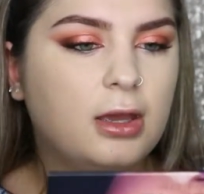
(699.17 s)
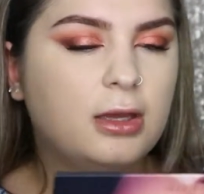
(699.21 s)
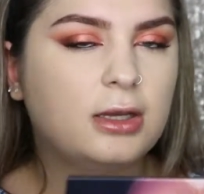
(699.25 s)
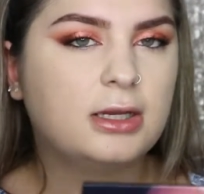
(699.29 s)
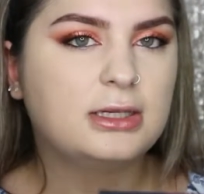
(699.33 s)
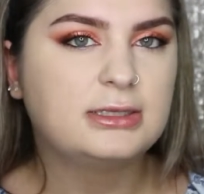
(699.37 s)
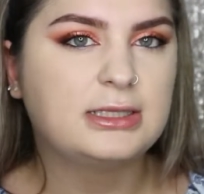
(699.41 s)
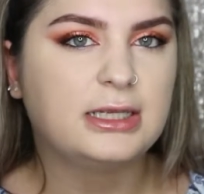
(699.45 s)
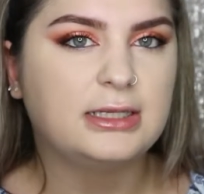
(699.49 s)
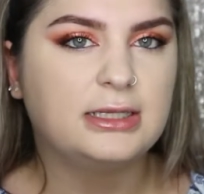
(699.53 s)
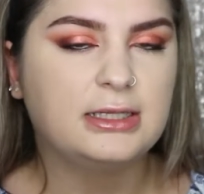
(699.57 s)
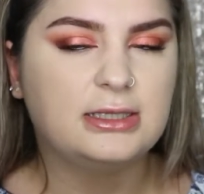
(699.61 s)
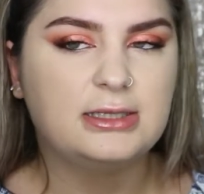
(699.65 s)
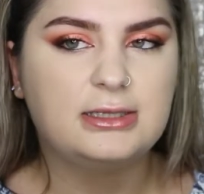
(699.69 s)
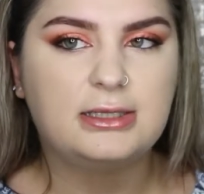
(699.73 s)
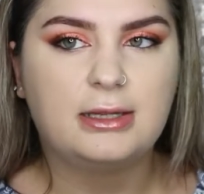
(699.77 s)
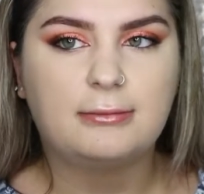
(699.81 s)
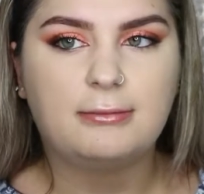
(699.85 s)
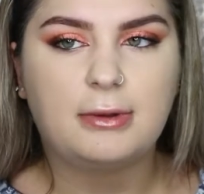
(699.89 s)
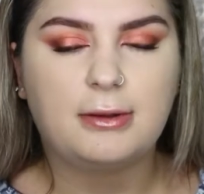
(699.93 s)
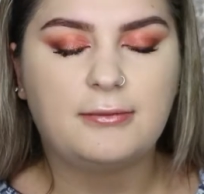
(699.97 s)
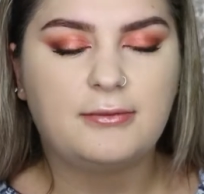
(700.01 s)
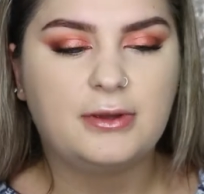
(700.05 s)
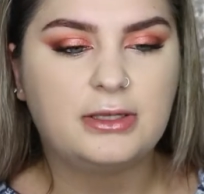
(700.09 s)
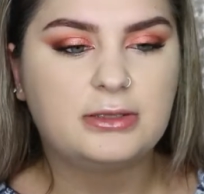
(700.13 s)
because I did set
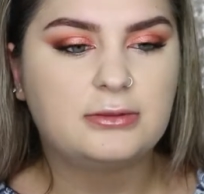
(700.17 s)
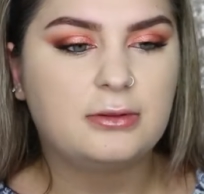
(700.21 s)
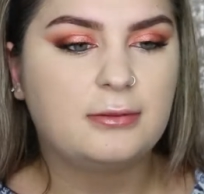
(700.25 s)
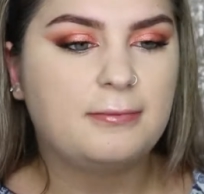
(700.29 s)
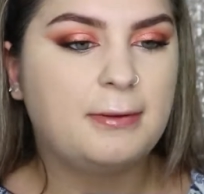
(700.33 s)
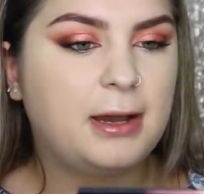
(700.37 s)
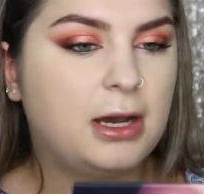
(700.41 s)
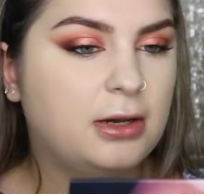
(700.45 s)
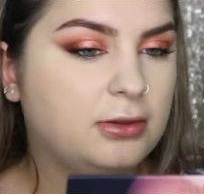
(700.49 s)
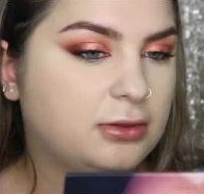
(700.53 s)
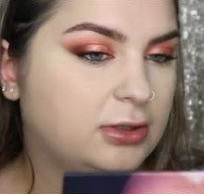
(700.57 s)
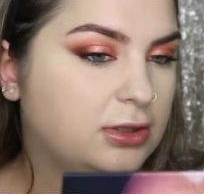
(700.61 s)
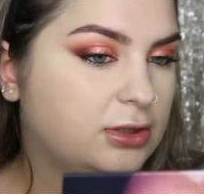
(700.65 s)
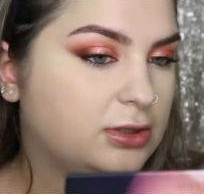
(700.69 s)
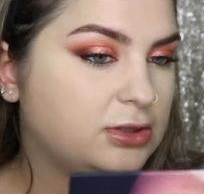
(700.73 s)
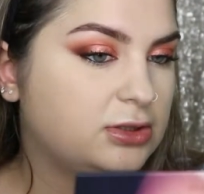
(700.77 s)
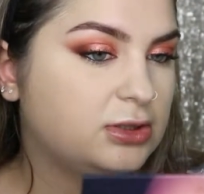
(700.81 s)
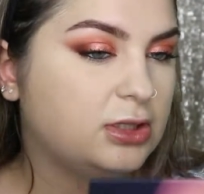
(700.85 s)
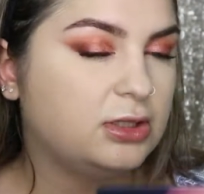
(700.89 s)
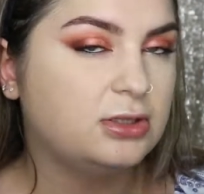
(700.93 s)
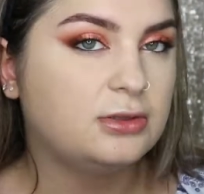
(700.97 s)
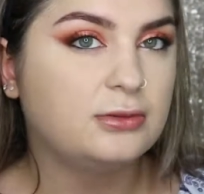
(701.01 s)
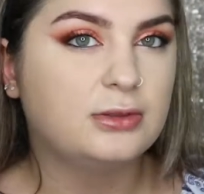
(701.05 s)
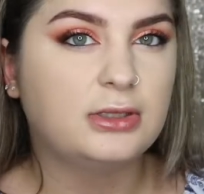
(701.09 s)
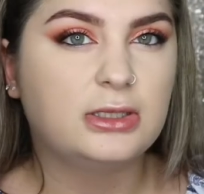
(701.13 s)
my face with powder,
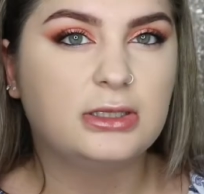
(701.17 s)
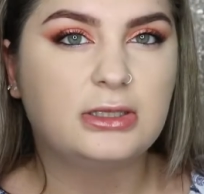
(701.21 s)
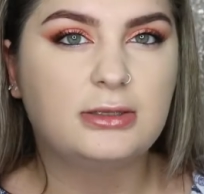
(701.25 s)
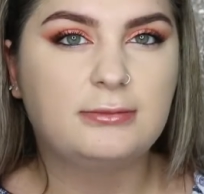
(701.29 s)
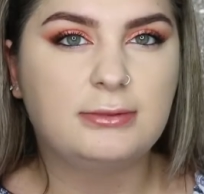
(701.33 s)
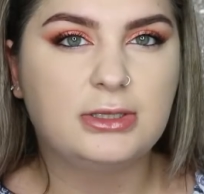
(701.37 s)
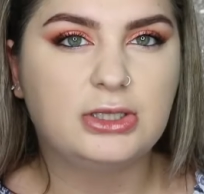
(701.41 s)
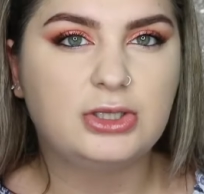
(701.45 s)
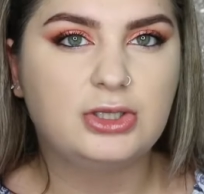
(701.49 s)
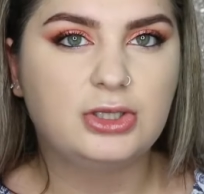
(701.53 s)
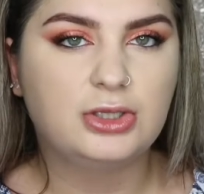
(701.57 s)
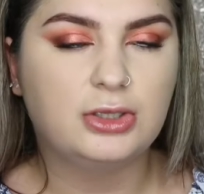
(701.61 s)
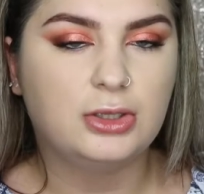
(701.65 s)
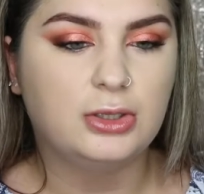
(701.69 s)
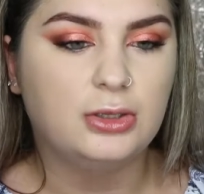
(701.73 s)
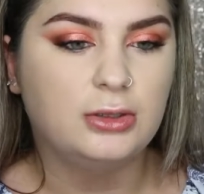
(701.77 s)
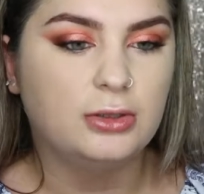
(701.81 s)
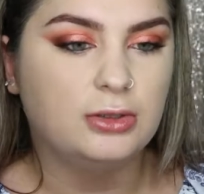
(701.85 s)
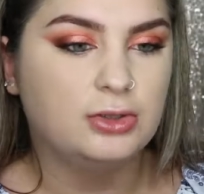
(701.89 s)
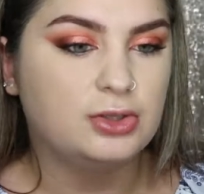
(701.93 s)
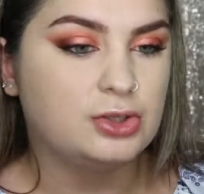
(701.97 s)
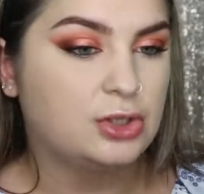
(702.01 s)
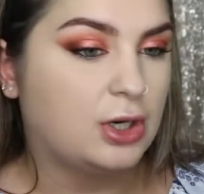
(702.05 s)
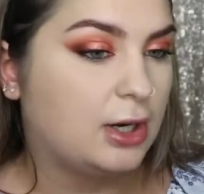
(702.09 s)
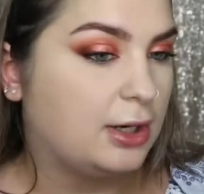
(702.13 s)
so I don't want it to be
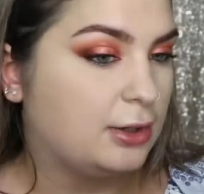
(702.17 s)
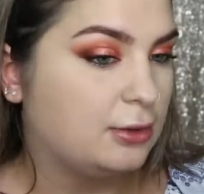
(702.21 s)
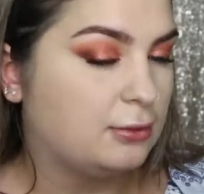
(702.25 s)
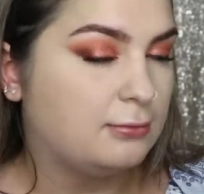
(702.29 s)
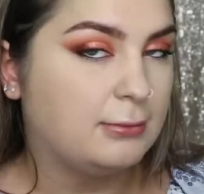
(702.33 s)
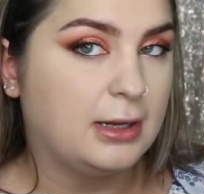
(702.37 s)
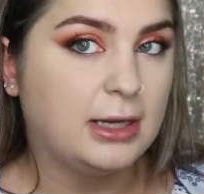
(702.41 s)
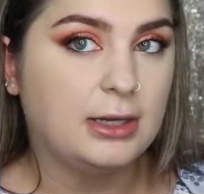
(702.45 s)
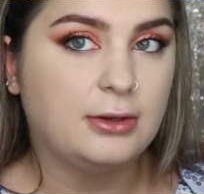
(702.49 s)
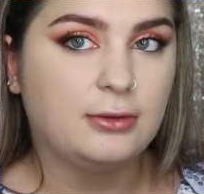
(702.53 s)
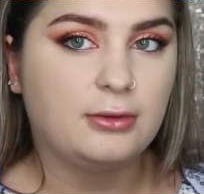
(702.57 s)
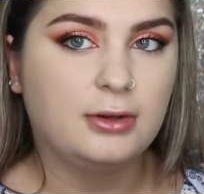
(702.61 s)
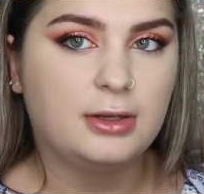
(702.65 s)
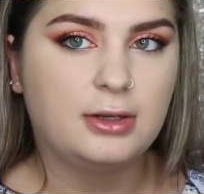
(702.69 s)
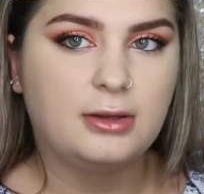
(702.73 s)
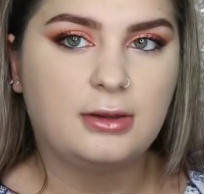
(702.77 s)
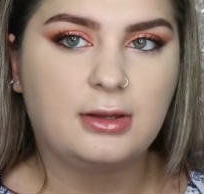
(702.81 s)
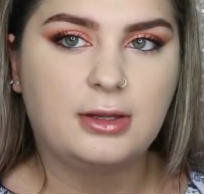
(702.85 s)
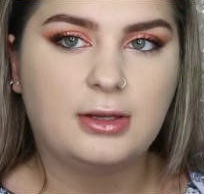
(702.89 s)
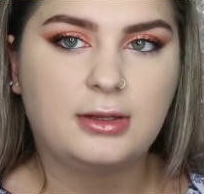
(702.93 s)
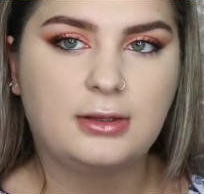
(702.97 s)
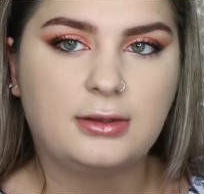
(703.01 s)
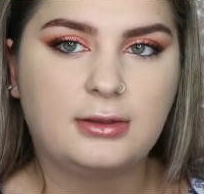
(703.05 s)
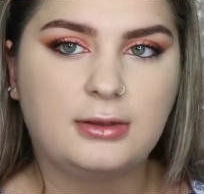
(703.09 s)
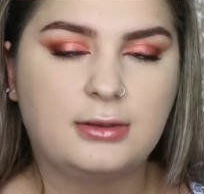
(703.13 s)
too dry or matte or
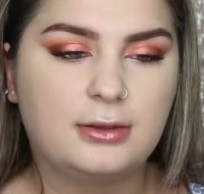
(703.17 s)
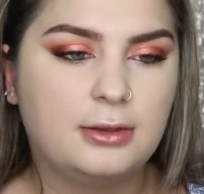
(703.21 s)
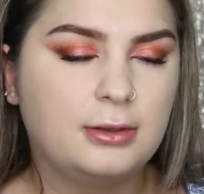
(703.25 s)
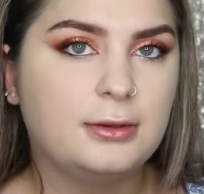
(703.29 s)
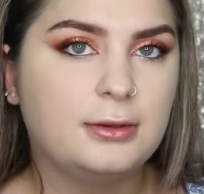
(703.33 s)
anything.